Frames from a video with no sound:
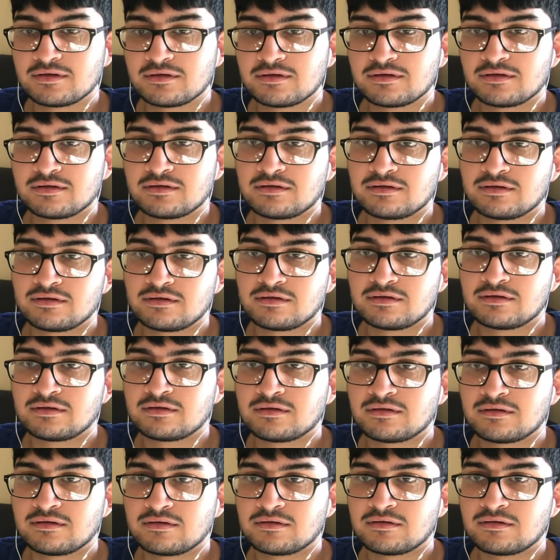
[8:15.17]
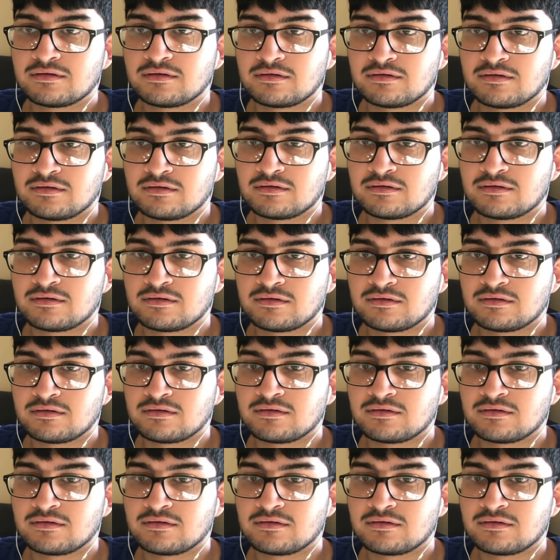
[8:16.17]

(no one is talking)